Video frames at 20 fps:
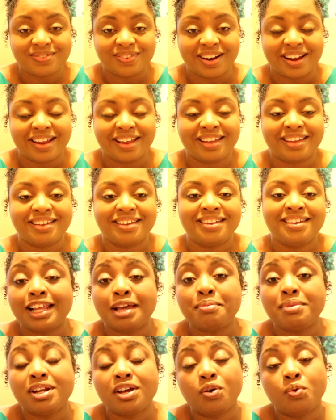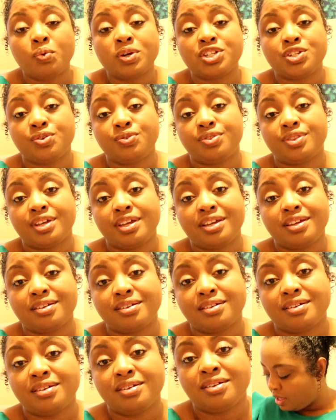right? Let me know what you
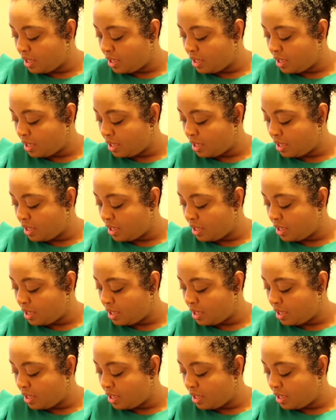think.